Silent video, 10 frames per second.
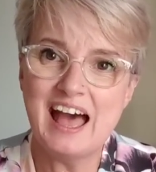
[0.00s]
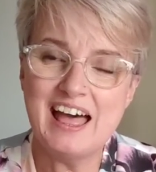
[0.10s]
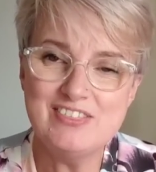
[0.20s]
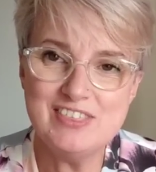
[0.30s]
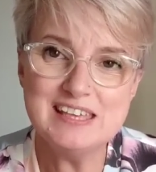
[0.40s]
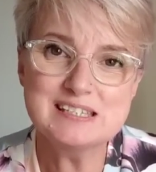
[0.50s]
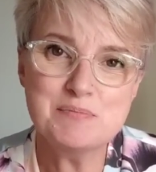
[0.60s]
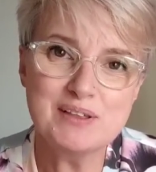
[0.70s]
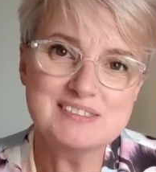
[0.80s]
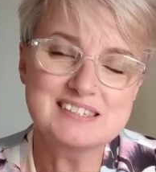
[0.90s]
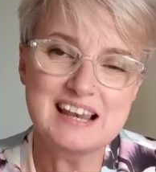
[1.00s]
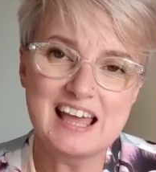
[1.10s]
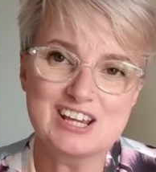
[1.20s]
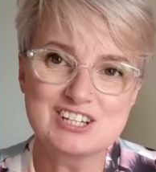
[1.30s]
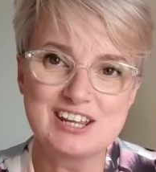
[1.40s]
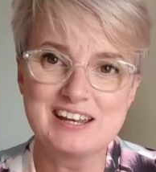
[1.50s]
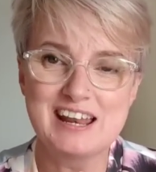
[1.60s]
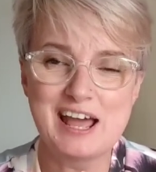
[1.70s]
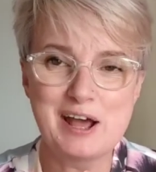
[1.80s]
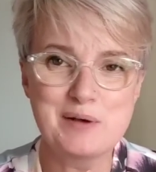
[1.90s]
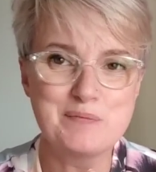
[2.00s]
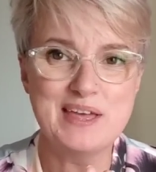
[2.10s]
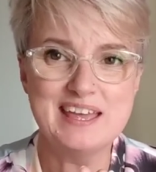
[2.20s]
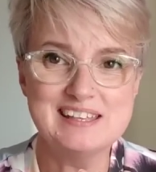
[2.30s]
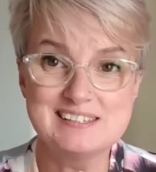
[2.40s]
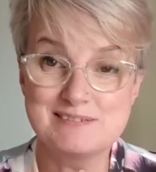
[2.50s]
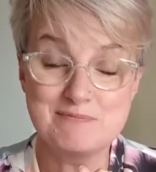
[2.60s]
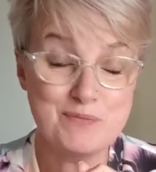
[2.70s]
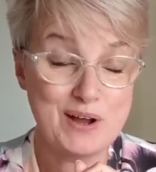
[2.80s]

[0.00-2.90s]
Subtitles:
And this month's selection is,